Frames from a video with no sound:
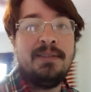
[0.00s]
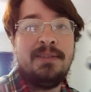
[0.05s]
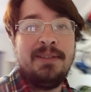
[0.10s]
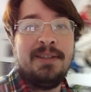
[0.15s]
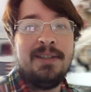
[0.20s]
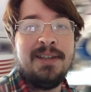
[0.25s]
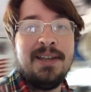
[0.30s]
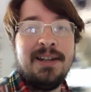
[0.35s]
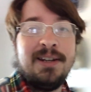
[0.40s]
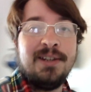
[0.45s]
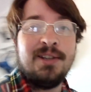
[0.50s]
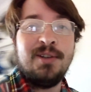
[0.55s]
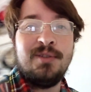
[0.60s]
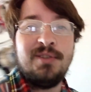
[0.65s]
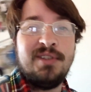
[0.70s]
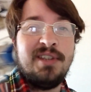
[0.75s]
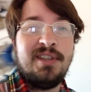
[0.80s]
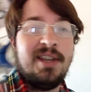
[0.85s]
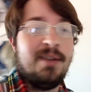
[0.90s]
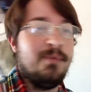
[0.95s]
I gotta go
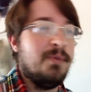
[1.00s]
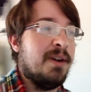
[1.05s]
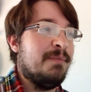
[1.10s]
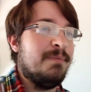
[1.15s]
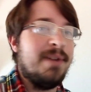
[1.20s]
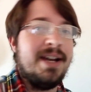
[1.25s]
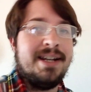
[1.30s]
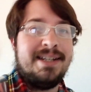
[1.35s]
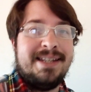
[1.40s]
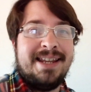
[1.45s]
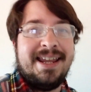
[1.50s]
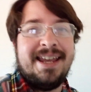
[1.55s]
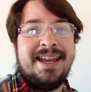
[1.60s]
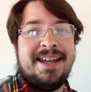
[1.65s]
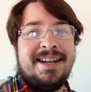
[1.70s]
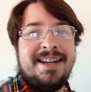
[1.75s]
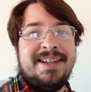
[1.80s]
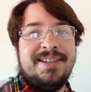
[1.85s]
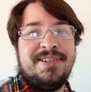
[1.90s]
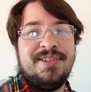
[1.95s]
see what my
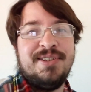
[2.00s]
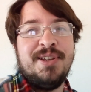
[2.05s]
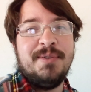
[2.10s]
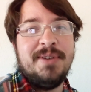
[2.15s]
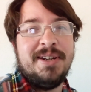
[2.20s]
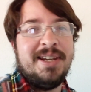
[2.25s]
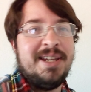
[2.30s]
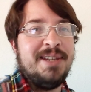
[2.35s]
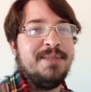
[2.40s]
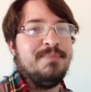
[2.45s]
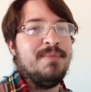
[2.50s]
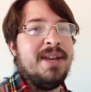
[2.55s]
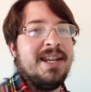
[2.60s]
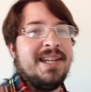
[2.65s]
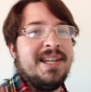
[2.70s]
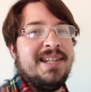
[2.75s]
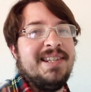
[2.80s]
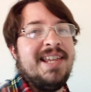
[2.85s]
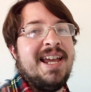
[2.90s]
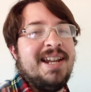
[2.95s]
dad is doing. He's
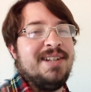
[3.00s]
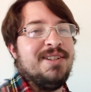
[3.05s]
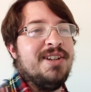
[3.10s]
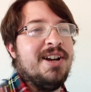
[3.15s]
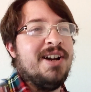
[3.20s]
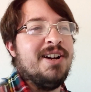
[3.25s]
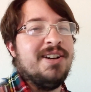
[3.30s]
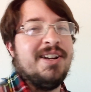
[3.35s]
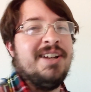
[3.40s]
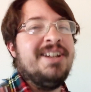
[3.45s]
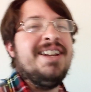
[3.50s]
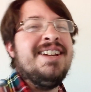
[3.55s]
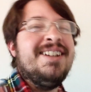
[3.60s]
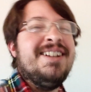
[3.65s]
making that dog